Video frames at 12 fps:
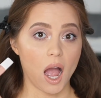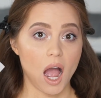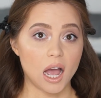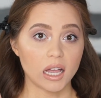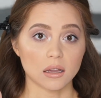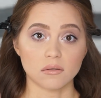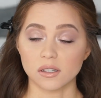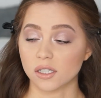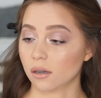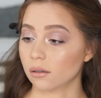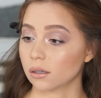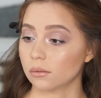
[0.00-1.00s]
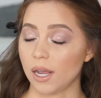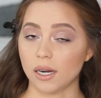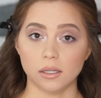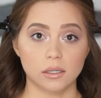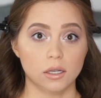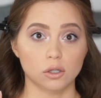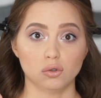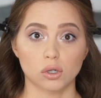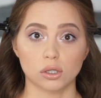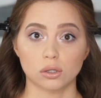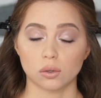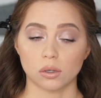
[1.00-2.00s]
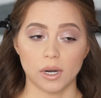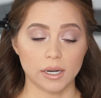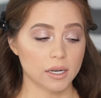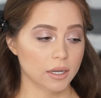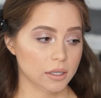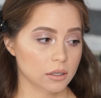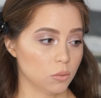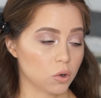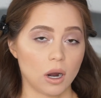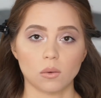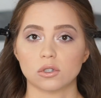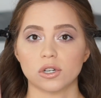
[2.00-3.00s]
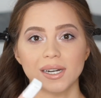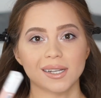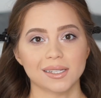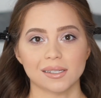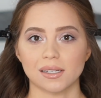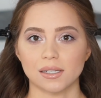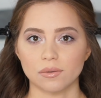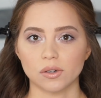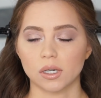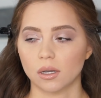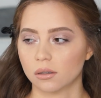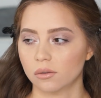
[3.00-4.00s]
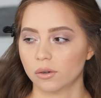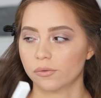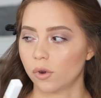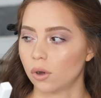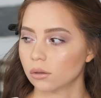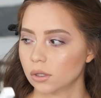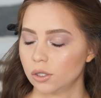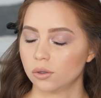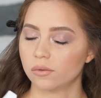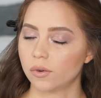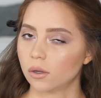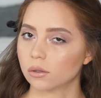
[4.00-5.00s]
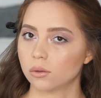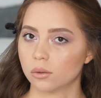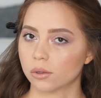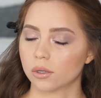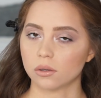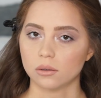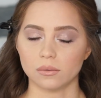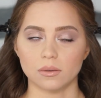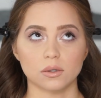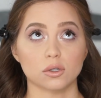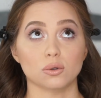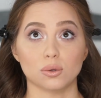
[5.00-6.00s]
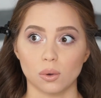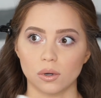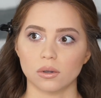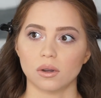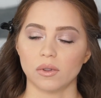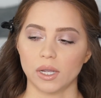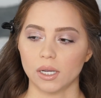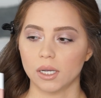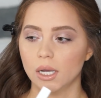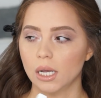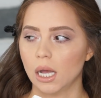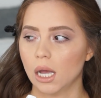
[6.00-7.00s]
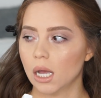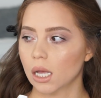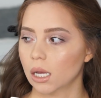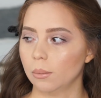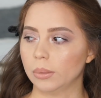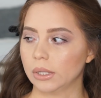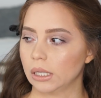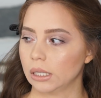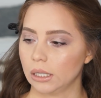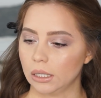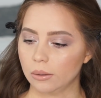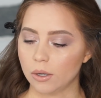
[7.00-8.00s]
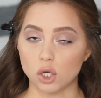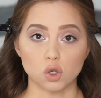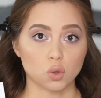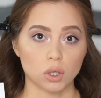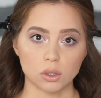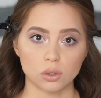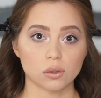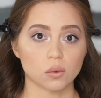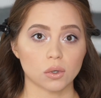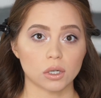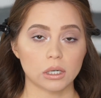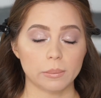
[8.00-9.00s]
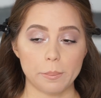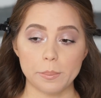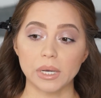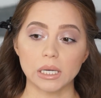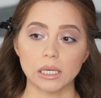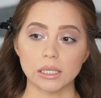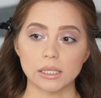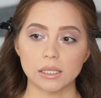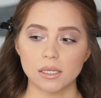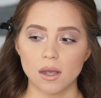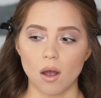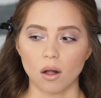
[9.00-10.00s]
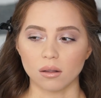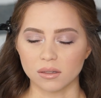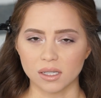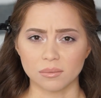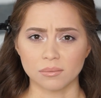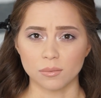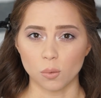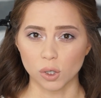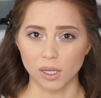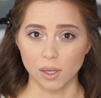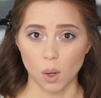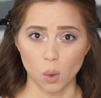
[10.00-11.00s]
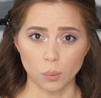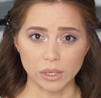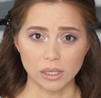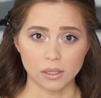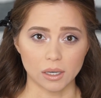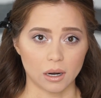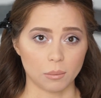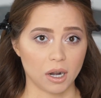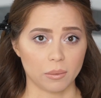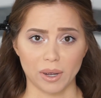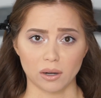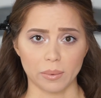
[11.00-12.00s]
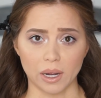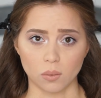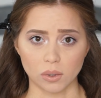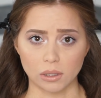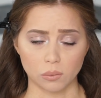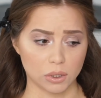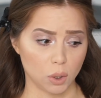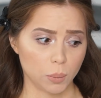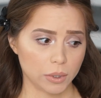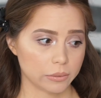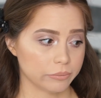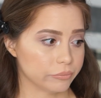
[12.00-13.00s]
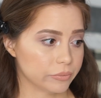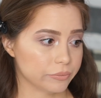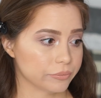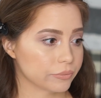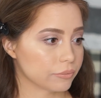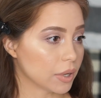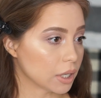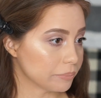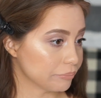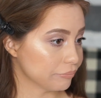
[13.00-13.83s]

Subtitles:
I love this color, and it's a drugstore. I need to get some more. I was trying to get a different color for fall, to do a fall tutorial of like completely drugstore, but all of them were like open, and I'm not about to buy one that was open. But